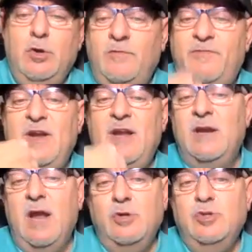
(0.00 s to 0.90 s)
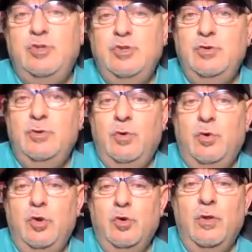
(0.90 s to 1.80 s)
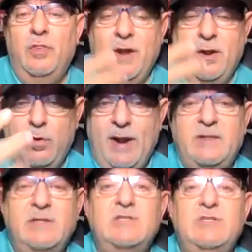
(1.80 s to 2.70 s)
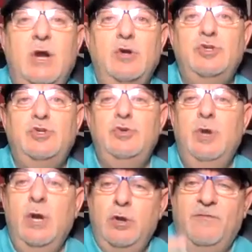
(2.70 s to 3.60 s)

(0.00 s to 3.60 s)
Your friend knows you, or the acquaintance knows you,